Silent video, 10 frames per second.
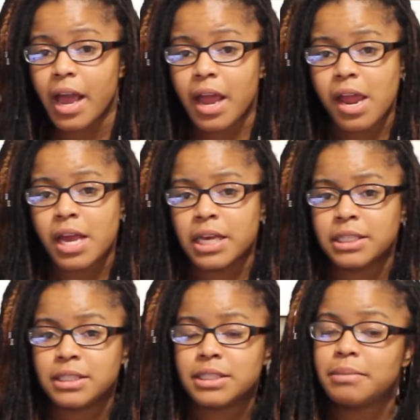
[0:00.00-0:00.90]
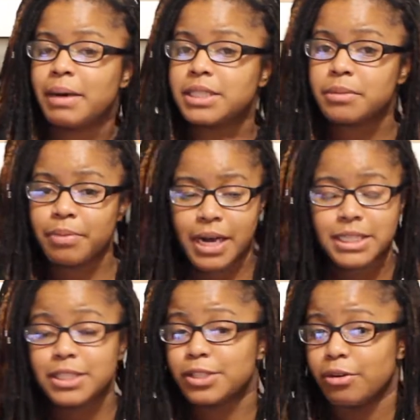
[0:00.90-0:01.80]
And to my
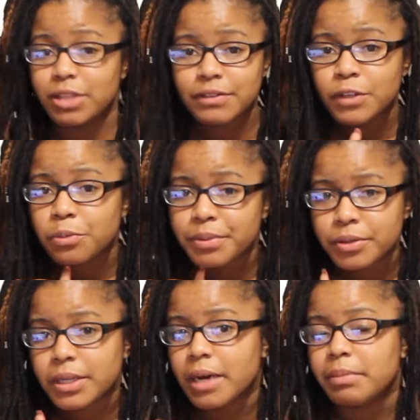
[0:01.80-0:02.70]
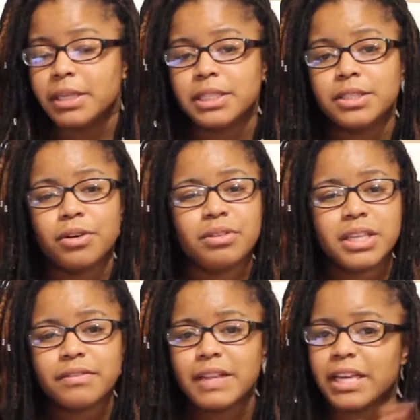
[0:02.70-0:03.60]
surprise, it don't leave no buildup and it don't
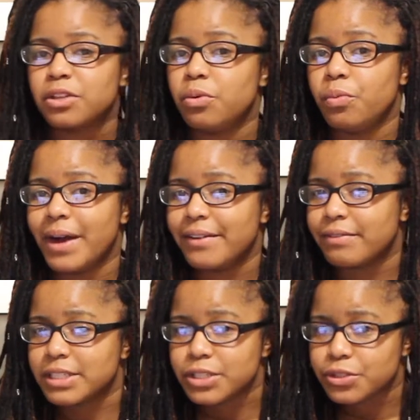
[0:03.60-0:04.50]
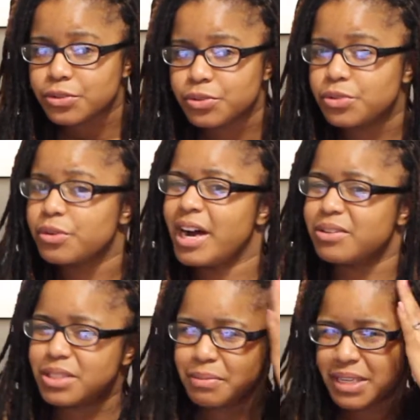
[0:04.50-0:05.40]
leave like no white residue. You know
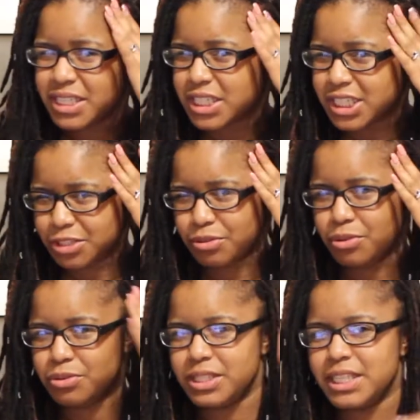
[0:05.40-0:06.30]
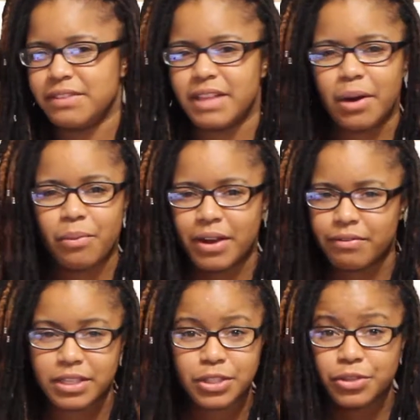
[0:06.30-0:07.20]
how some edge controls leave that white
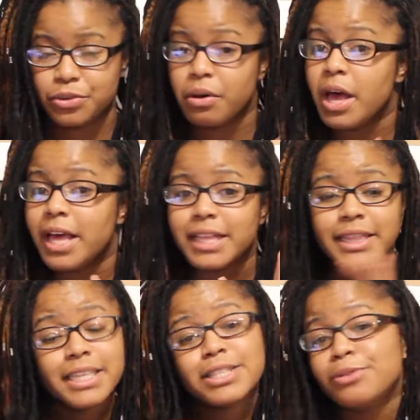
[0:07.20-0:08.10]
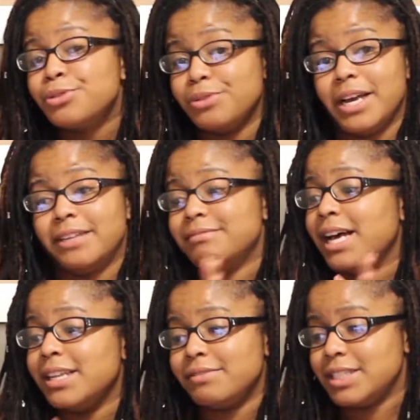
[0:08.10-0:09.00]
residue? This don't do that.
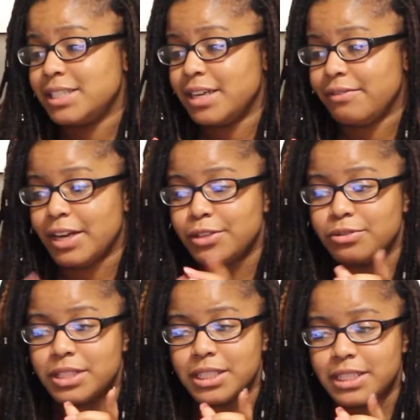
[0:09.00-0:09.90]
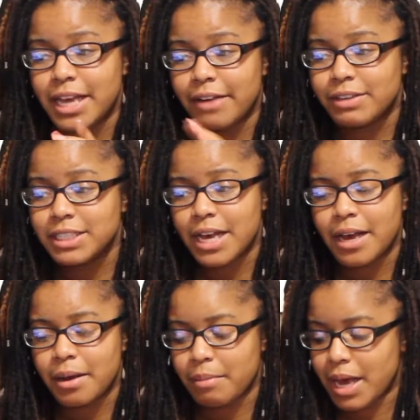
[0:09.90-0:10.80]
I love this stuff. I use this every
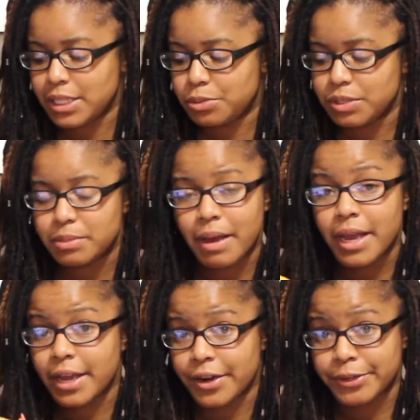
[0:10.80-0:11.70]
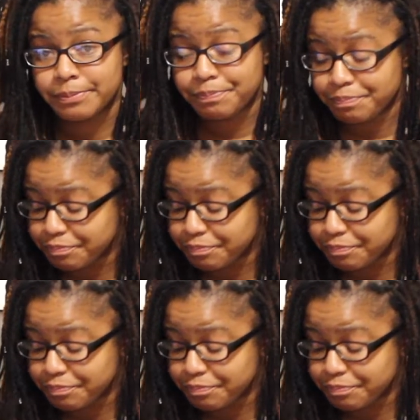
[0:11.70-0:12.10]
time I twist my hair.